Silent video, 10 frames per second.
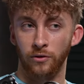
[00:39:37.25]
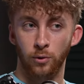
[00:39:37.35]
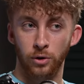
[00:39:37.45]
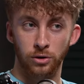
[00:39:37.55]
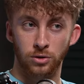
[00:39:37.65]
are
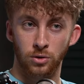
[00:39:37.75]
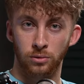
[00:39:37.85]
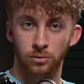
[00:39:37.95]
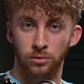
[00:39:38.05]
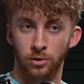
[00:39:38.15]
40 years
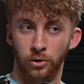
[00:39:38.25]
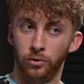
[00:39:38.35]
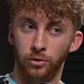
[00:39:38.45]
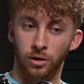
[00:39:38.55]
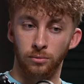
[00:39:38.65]
old, don't
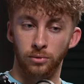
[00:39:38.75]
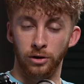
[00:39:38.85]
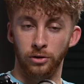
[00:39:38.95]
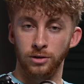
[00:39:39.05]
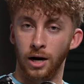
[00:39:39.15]
go dump like your